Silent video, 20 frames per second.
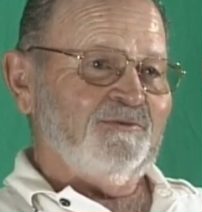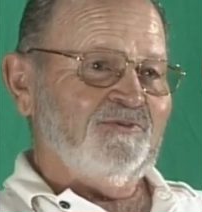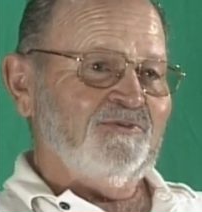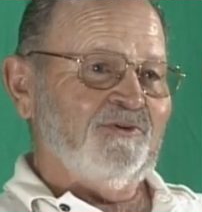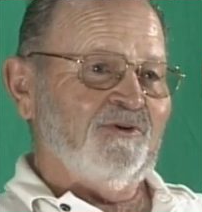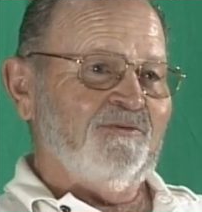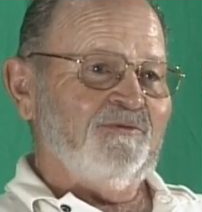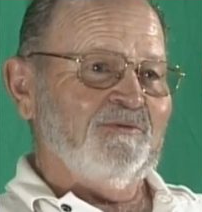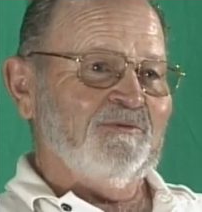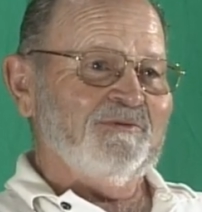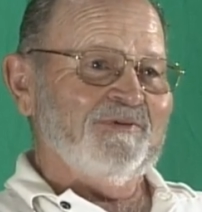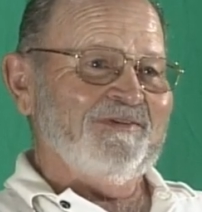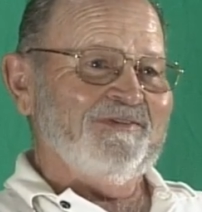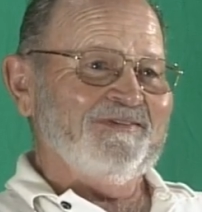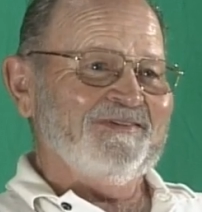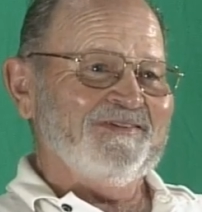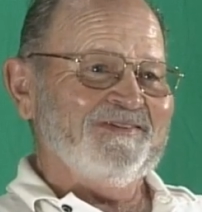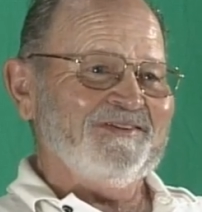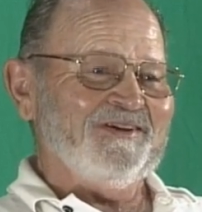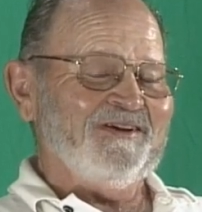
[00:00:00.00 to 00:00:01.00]
So if you went,
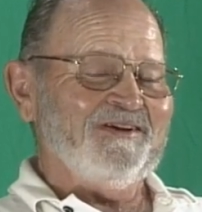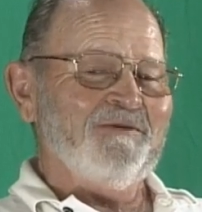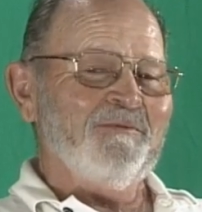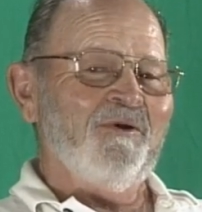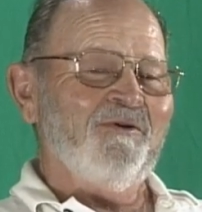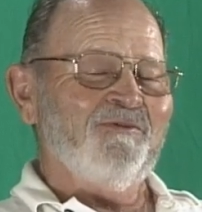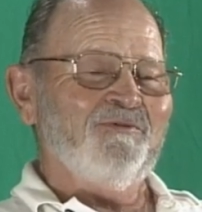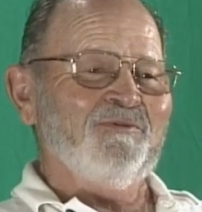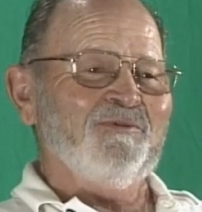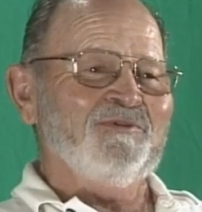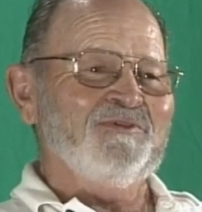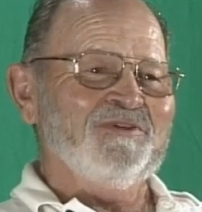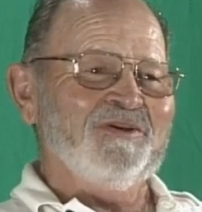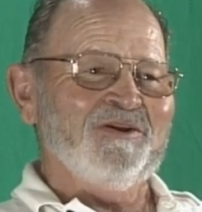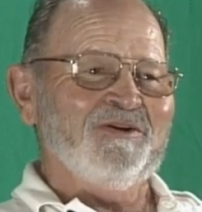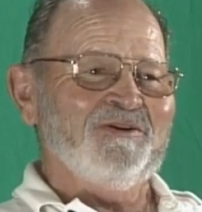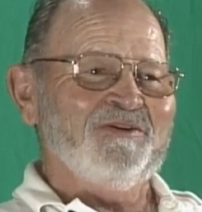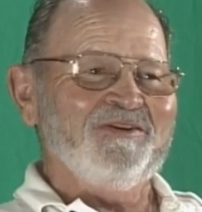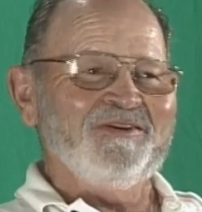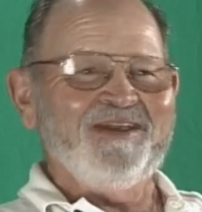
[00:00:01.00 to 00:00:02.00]
you know, say, come over for
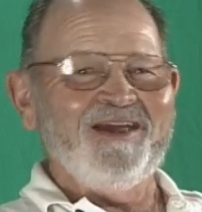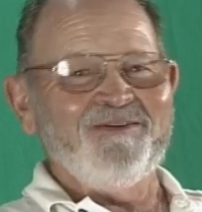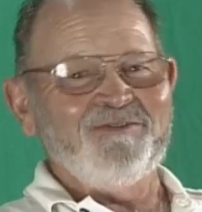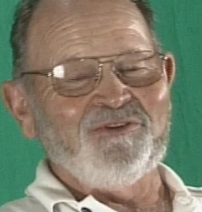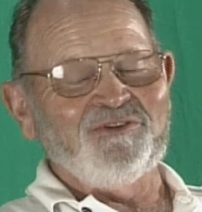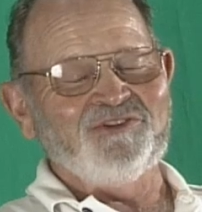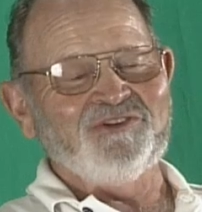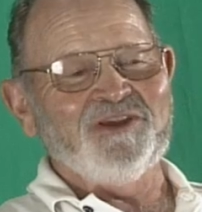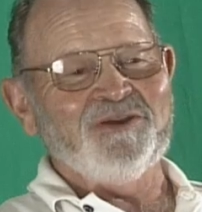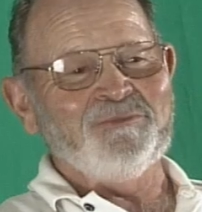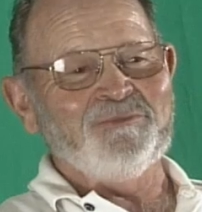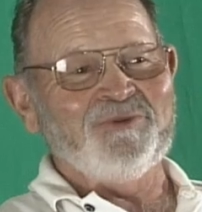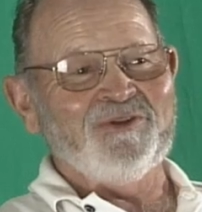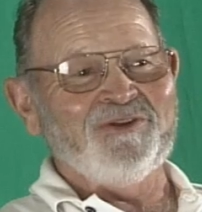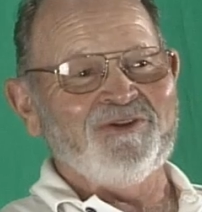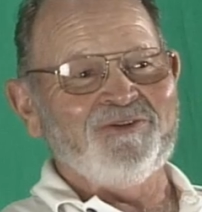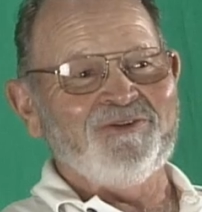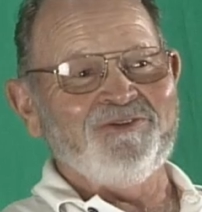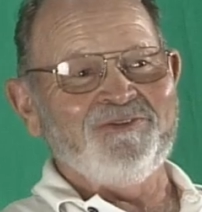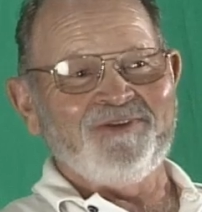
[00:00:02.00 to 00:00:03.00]
dinner, you'd have the same
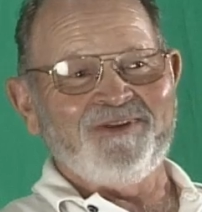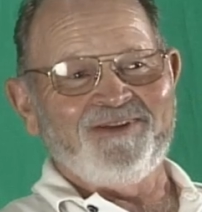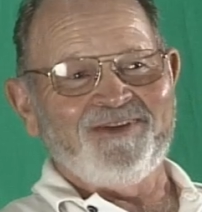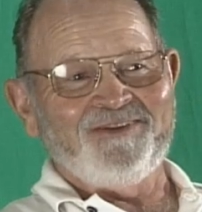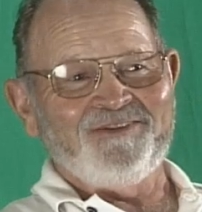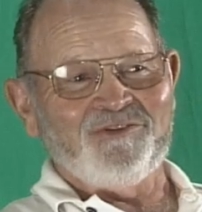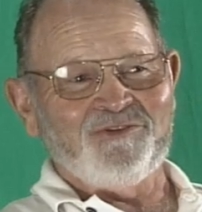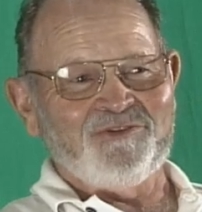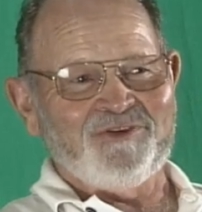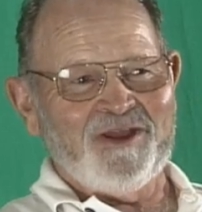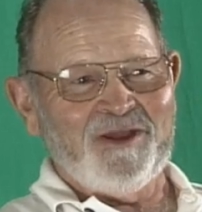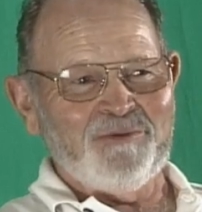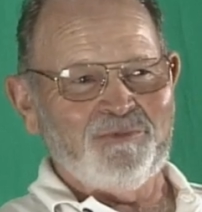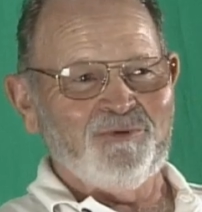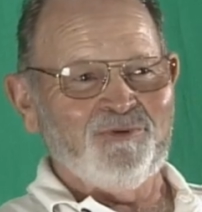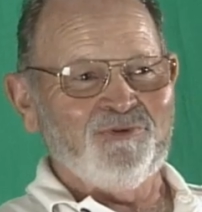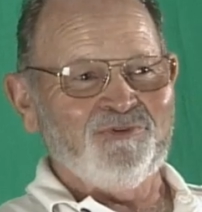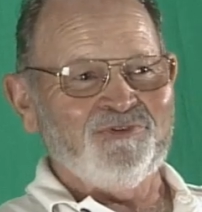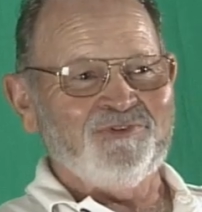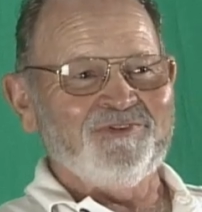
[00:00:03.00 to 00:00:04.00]
dinner at your
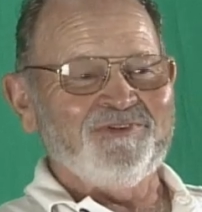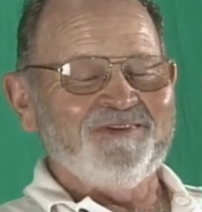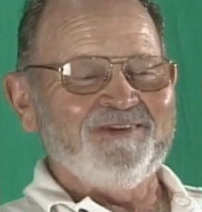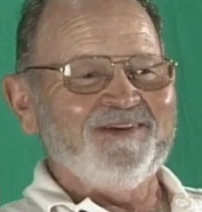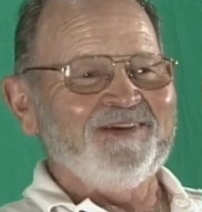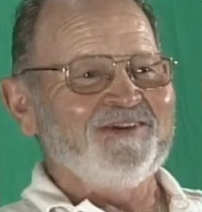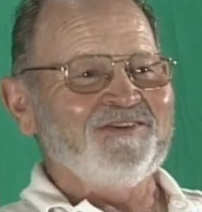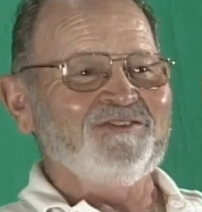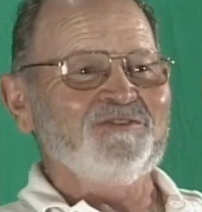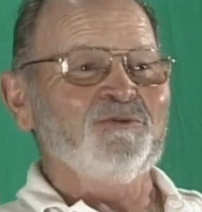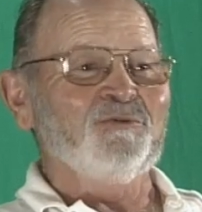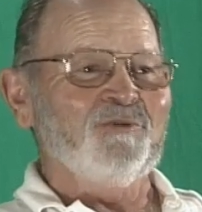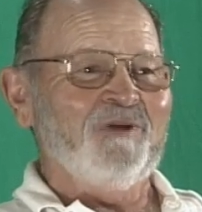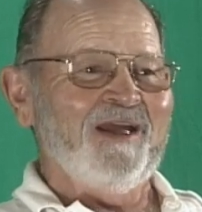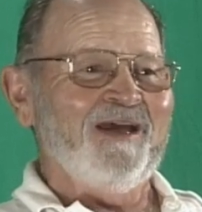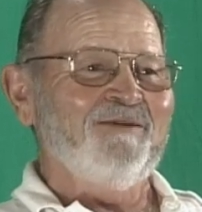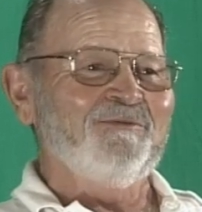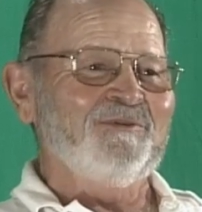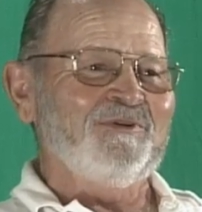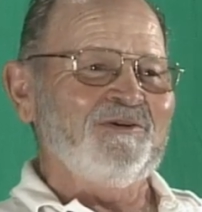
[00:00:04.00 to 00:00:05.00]
neighbor's as you were
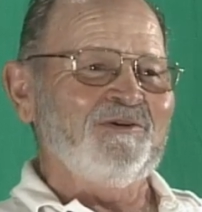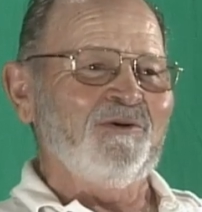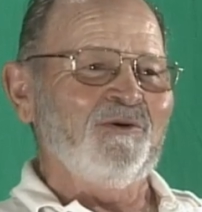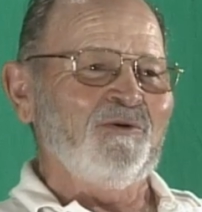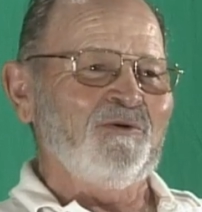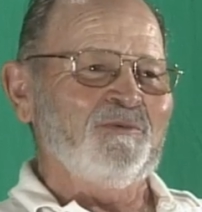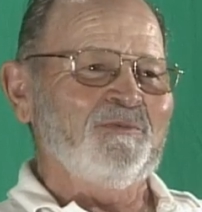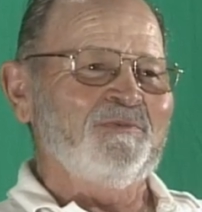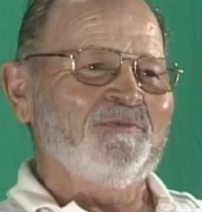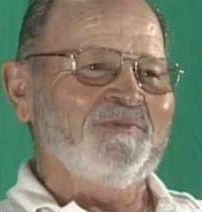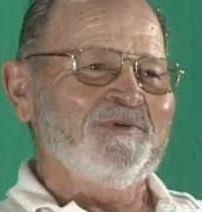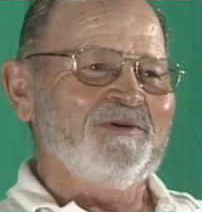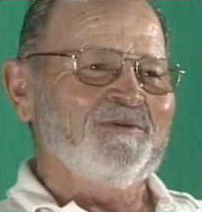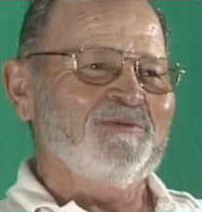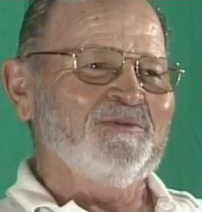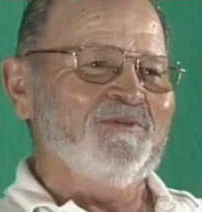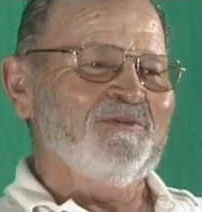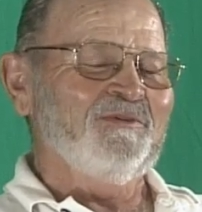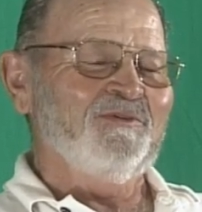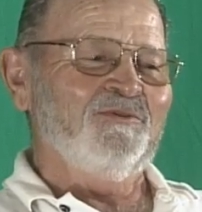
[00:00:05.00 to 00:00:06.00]
having at home.
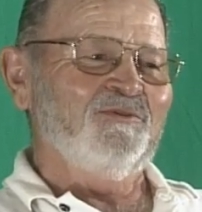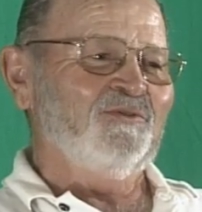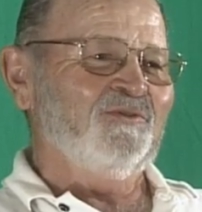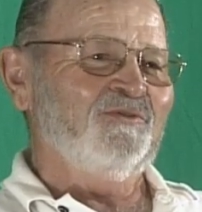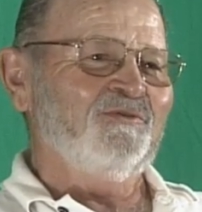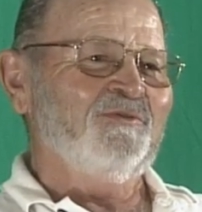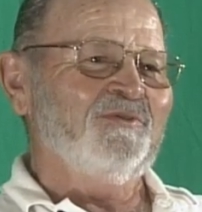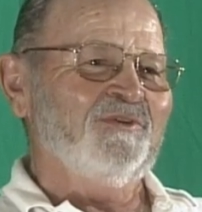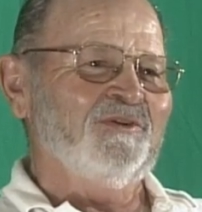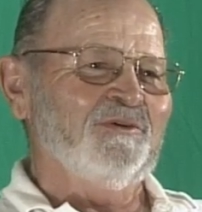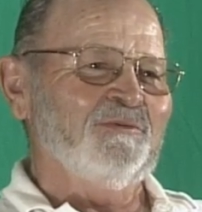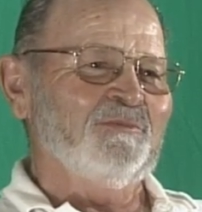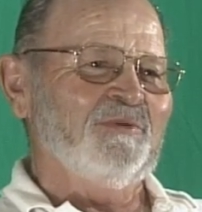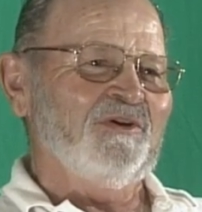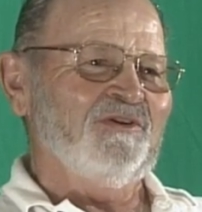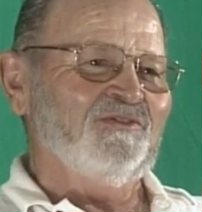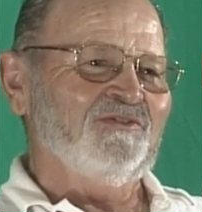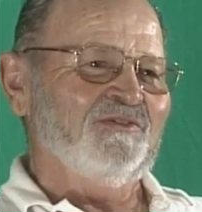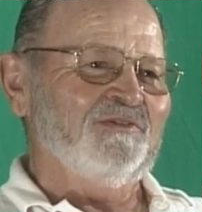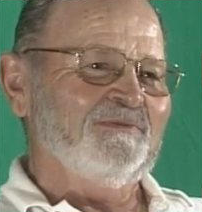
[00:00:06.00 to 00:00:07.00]
It was really
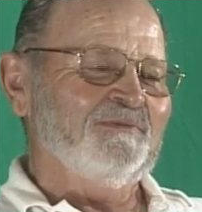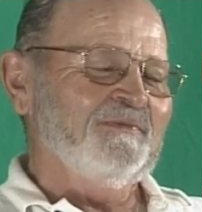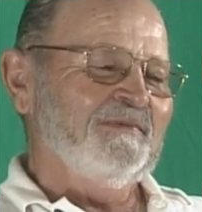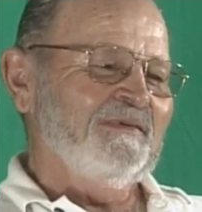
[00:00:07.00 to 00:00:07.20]
amazing.